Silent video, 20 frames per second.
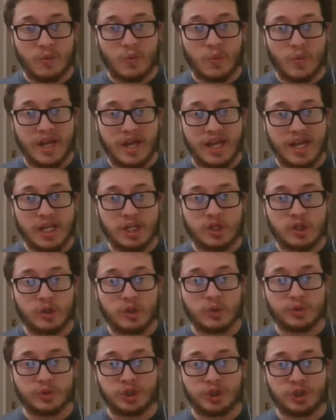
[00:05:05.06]
is way
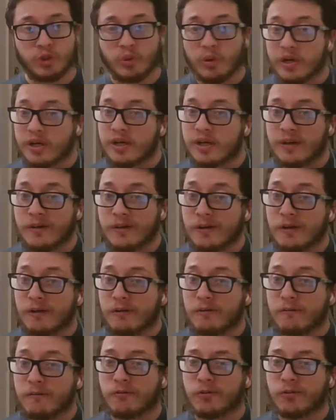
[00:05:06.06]
too short
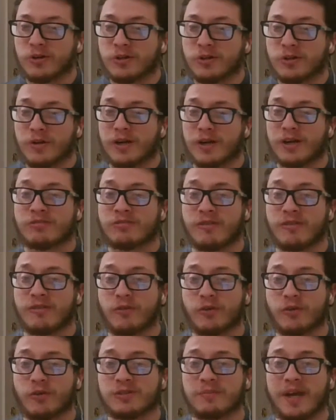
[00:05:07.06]
for a 2 out of
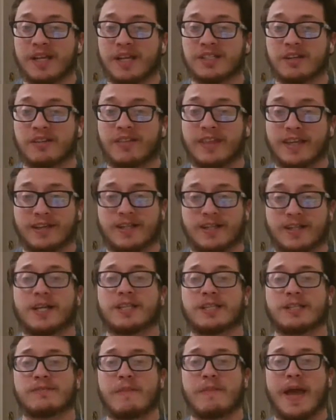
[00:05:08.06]
3 falls match. I feel
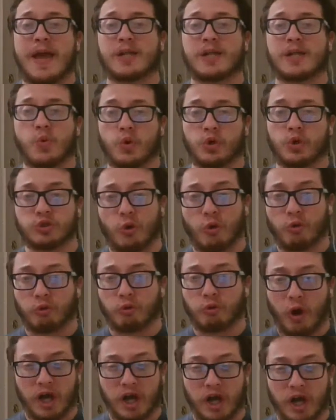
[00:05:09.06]
like this match was
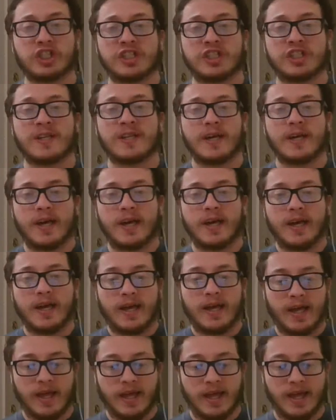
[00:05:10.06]
rushed.
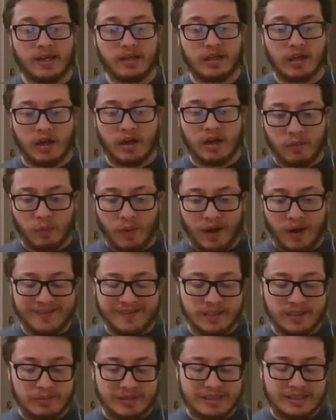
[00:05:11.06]
And
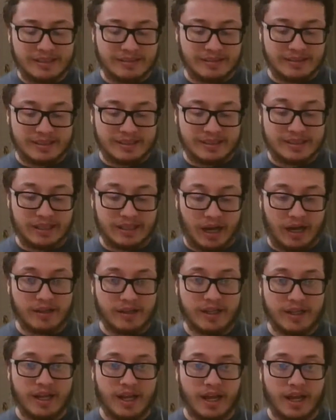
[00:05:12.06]
while it was still
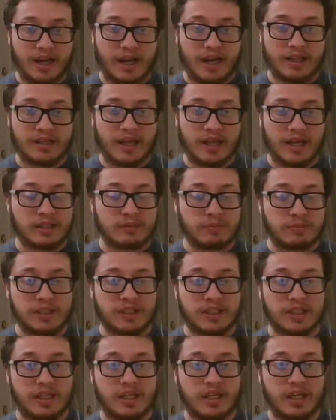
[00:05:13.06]
solid, and I
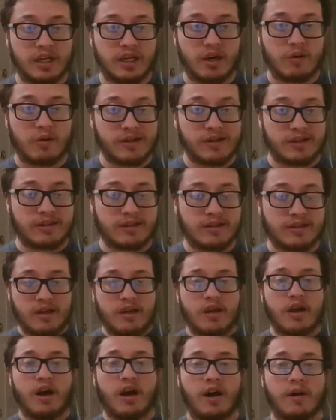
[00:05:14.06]
especially, with
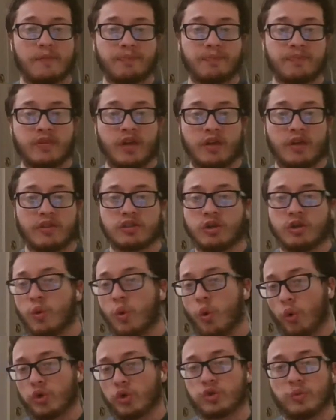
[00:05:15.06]
the other
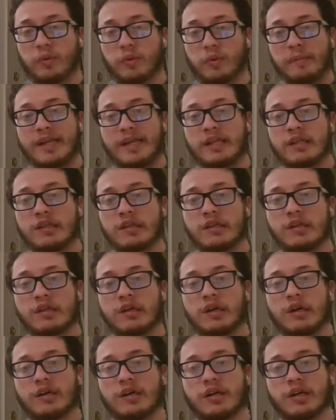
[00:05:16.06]
two horsewomen,
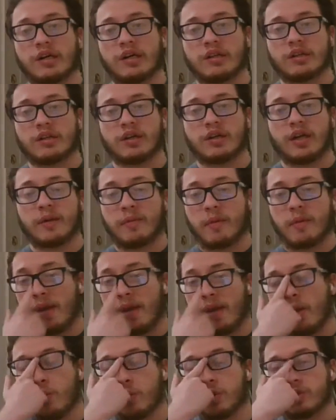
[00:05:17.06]
the
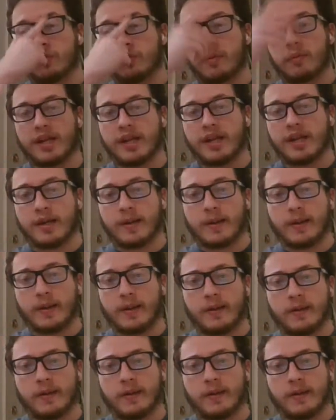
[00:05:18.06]
MMA horsewomen